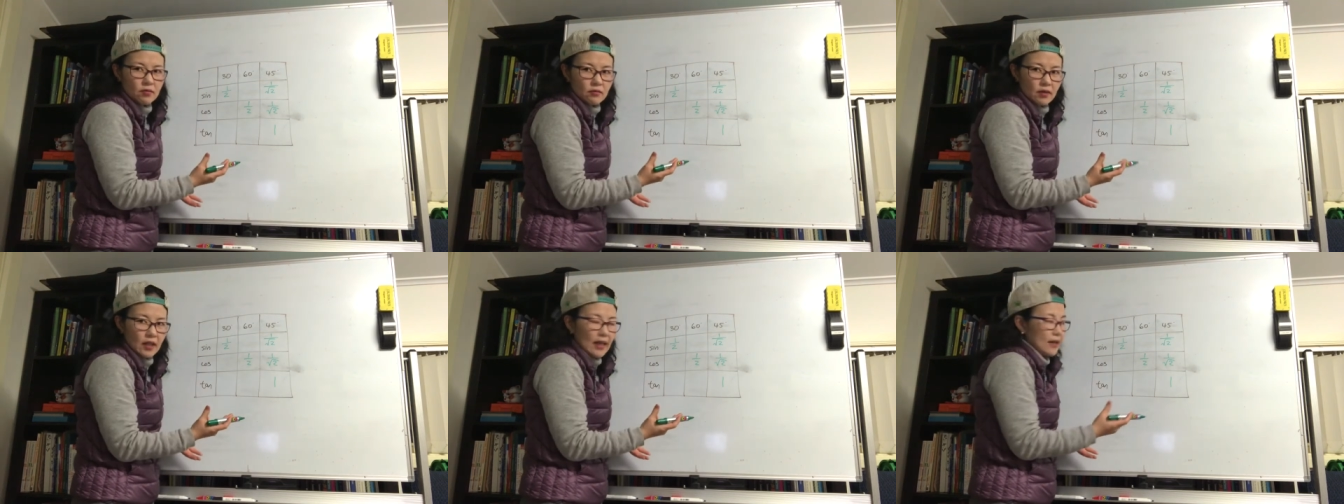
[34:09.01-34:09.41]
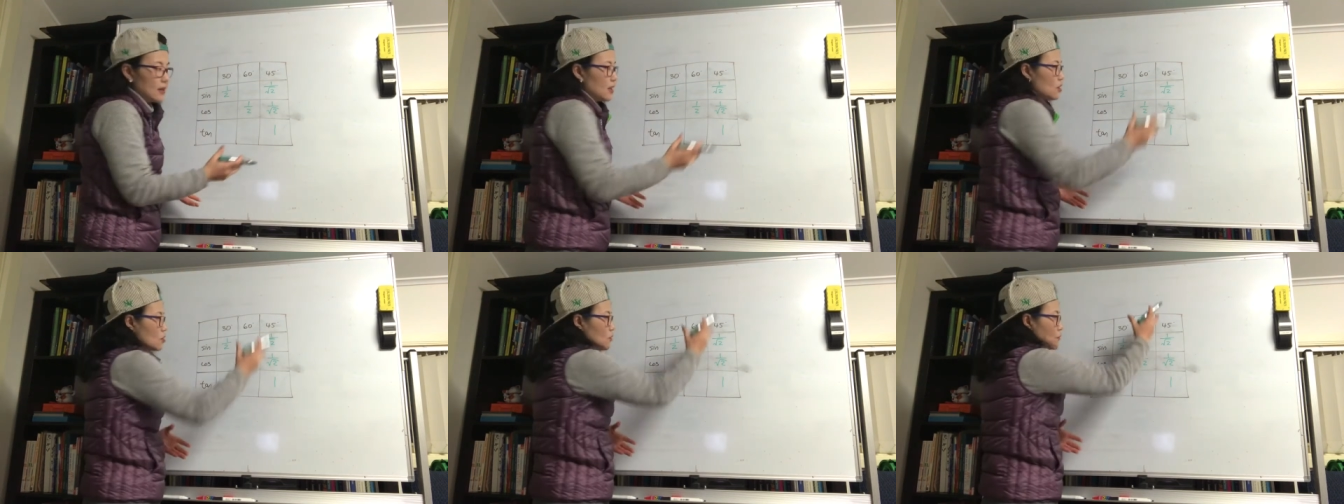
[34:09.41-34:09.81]
Okay,
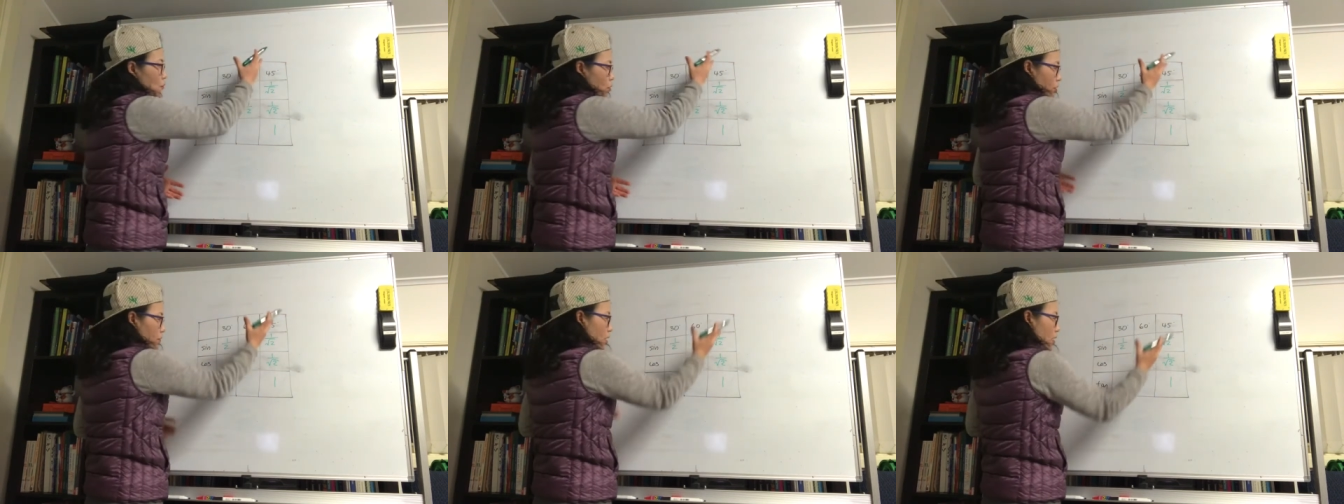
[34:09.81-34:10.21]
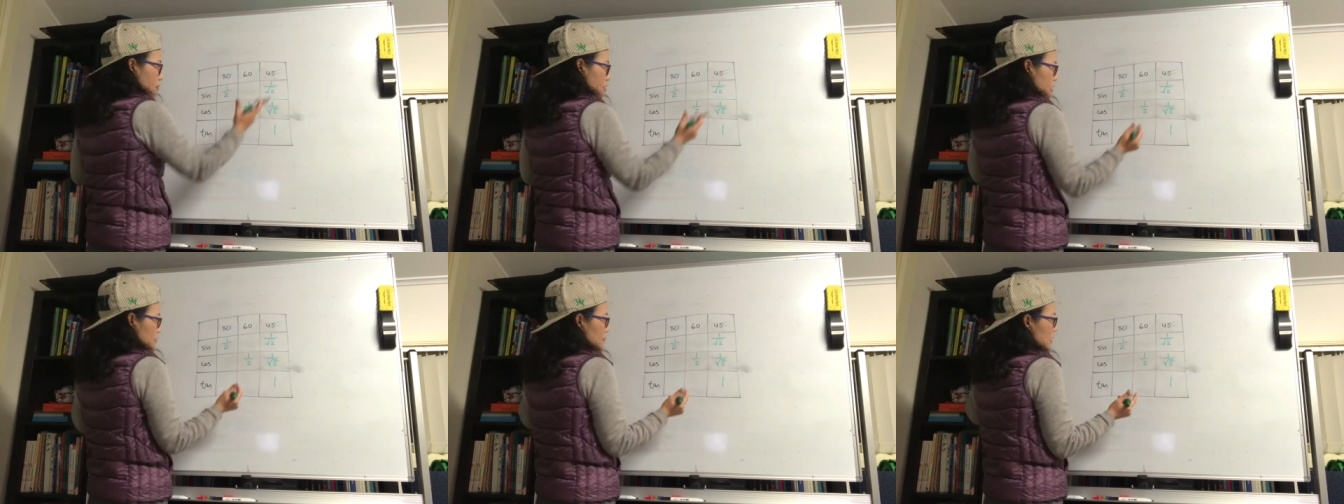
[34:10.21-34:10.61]
so 45 is
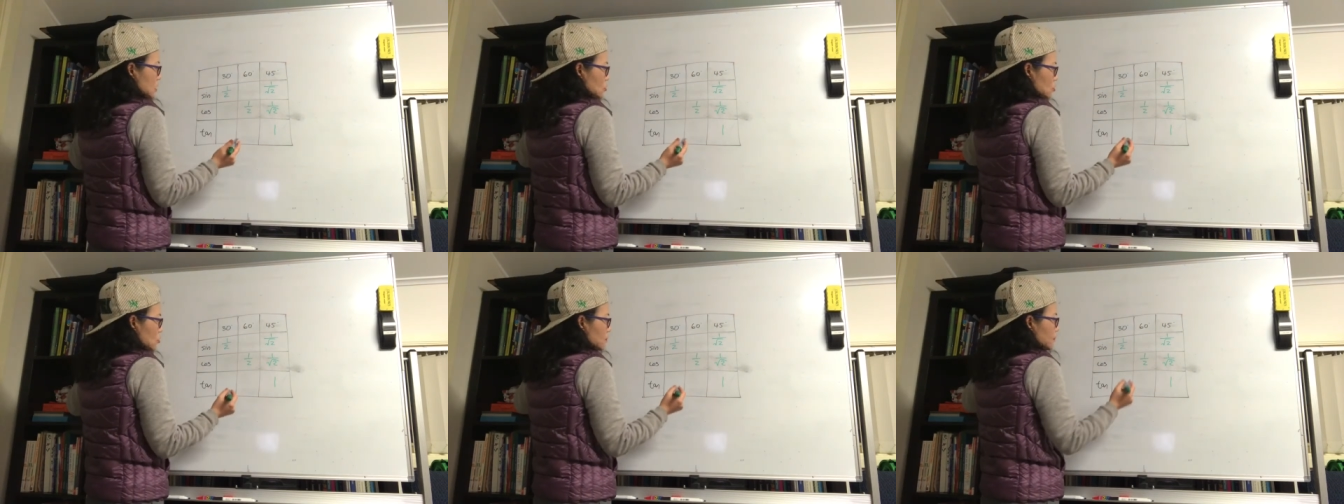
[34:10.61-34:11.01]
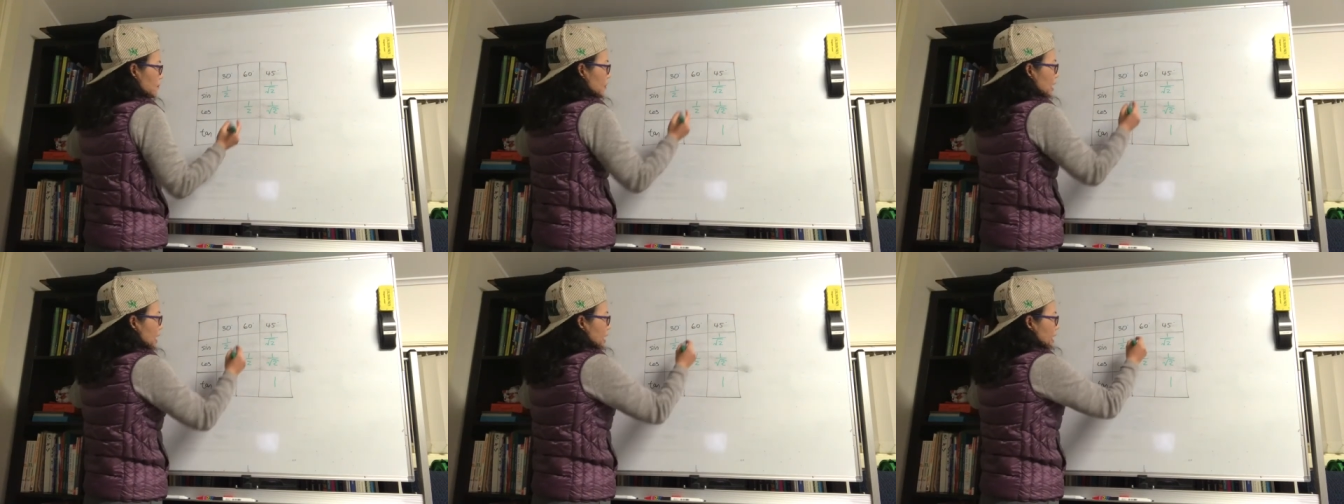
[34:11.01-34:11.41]
special.
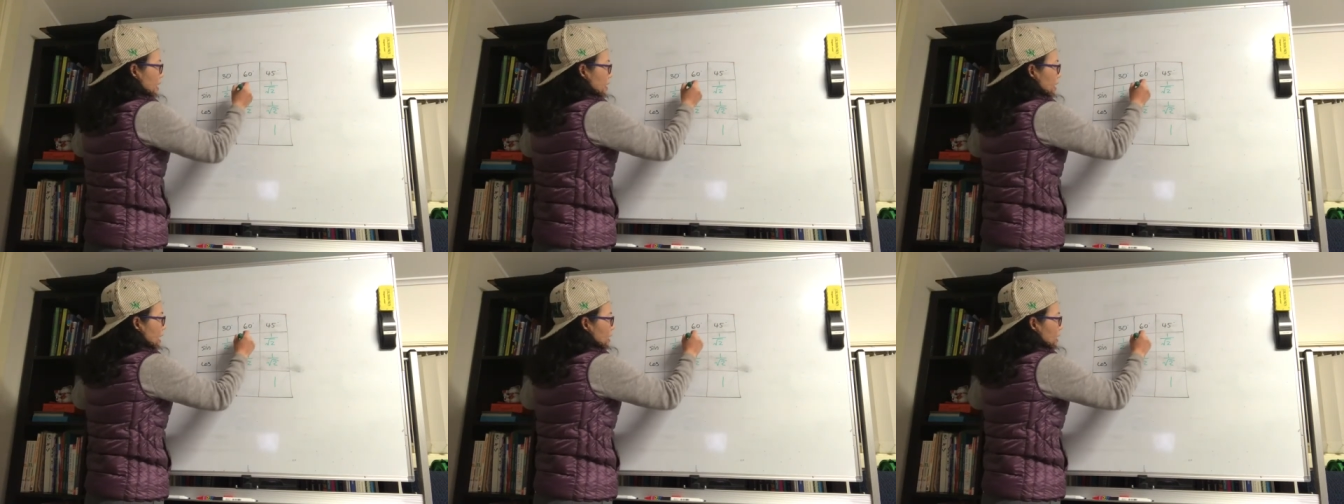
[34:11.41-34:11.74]
Now